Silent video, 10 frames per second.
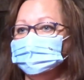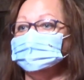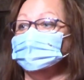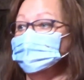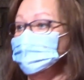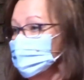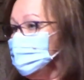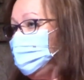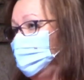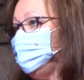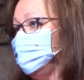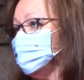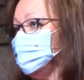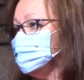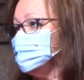is one
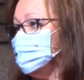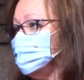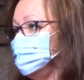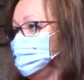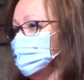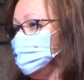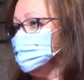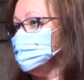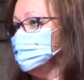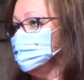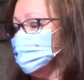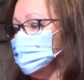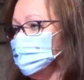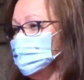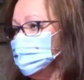hour on Sunday mornings. Are
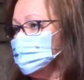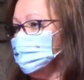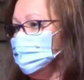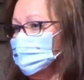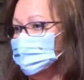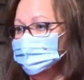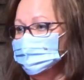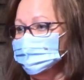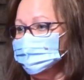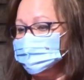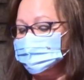you with me so far?